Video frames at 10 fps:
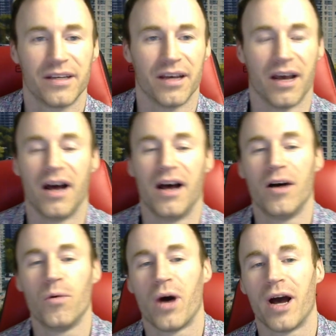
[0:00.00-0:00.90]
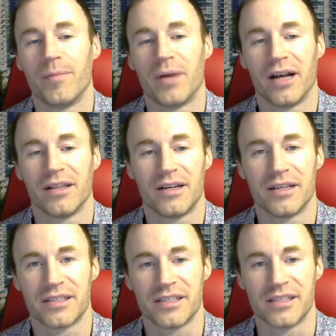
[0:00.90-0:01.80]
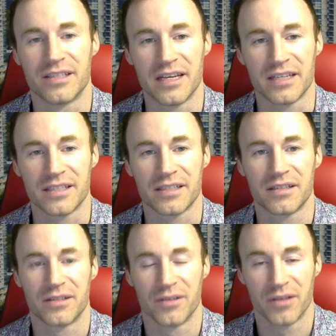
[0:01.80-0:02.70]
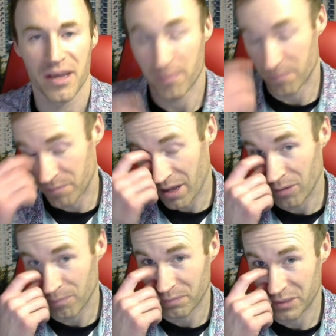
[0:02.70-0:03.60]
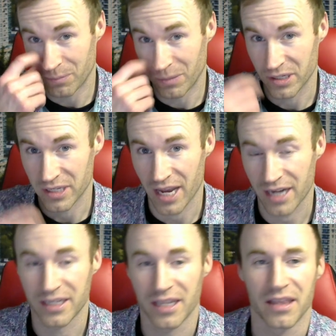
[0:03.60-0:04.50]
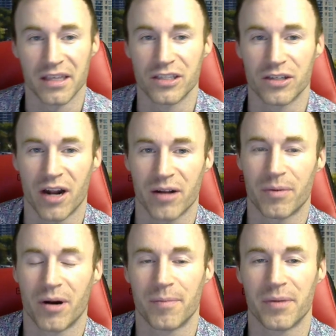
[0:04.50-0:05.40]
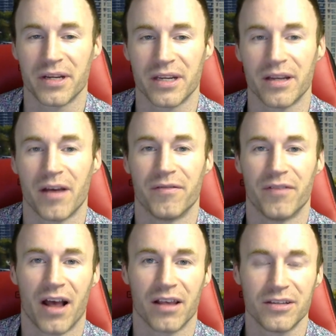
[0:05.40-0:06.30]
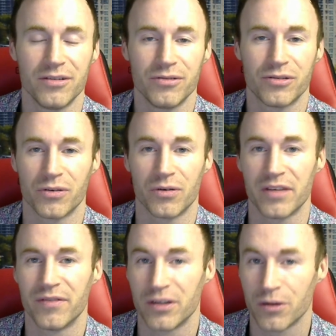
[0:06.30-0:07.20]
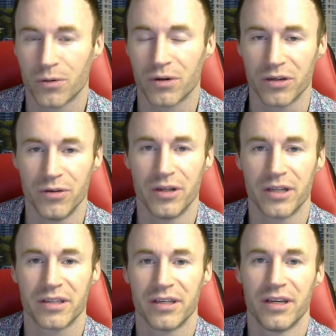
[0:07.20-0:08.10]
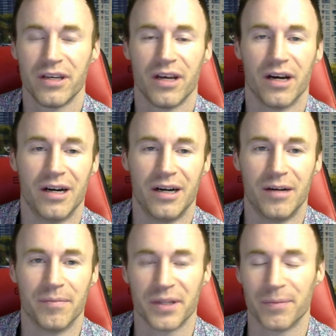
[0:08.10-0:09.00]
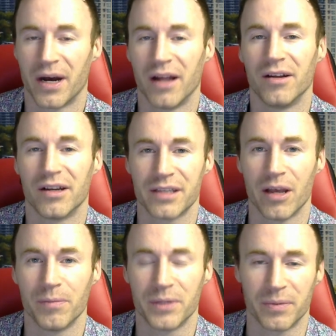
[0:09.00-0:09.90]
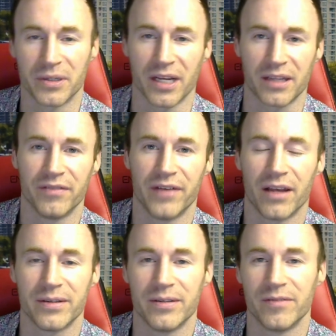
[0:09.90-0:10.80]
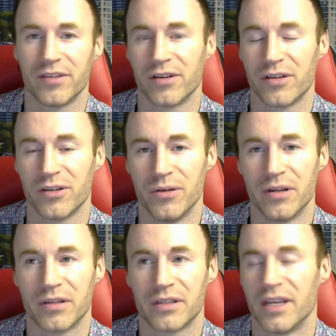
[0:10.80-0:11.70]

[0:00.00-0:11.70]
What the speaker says: Why bylaws exist. So they help protect the strata property values. So even your unit, the bylaws help to protect the value of your unit.